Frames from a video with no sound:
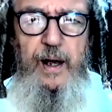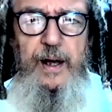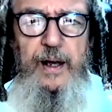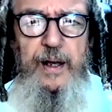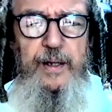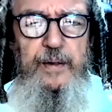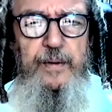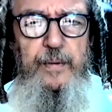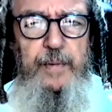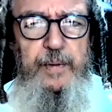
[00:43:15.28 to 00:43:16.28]

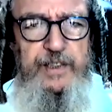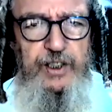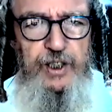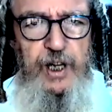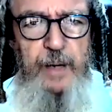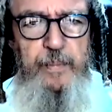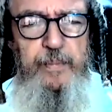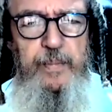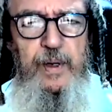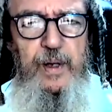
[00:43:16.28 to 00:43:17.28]
and Yitz
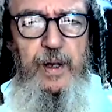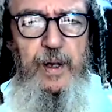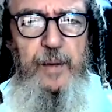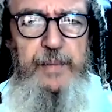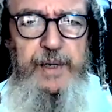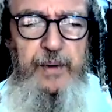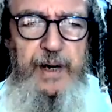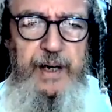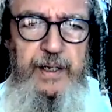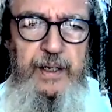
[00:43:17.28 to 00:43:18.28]
Hashem, be
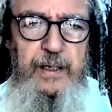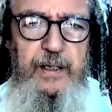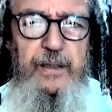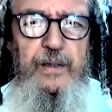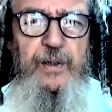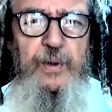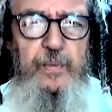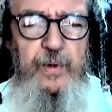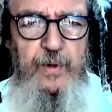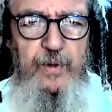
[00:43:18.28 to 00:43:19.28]
ready to
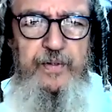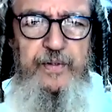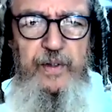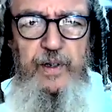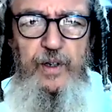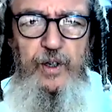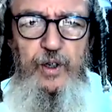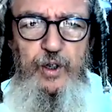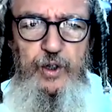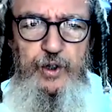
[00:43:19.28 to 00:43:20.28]
move
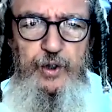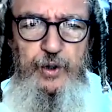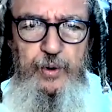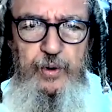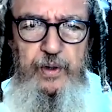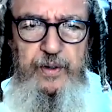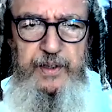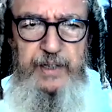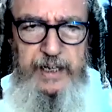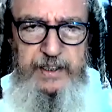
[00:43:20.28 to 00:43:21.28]
to
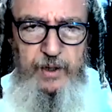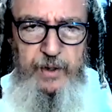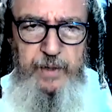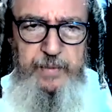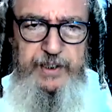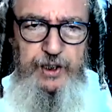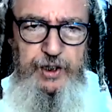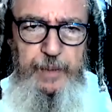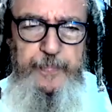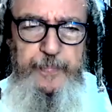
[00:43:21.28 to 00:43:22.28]
the next Torah
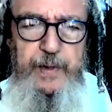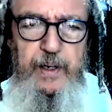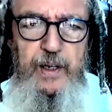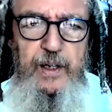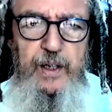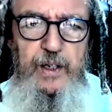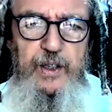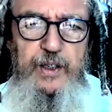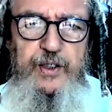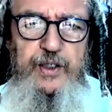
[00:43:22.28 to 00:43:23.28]
repetition.
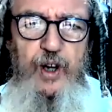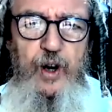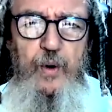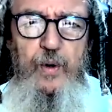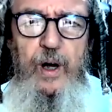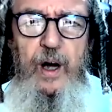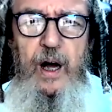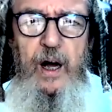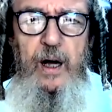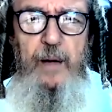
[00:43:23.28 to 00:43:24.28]
So
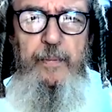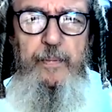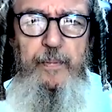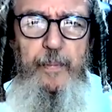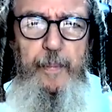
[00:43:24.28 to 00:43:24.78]
um,